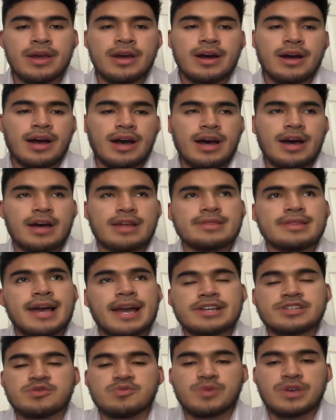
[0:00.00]
uh,
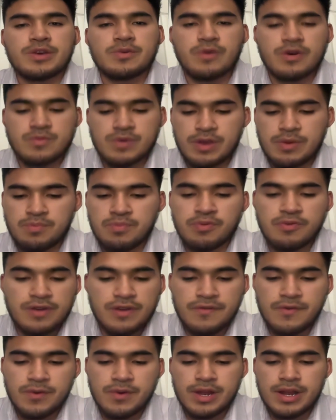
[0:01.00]
last week when we
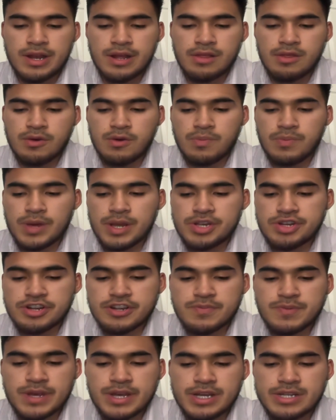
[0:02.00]
previewed it a little bit,
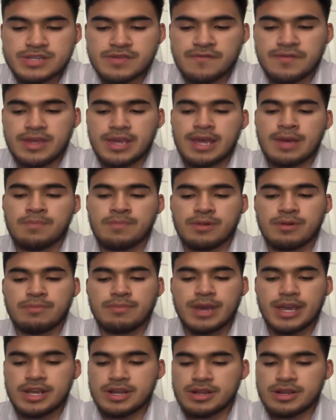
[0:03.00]
just because of the implement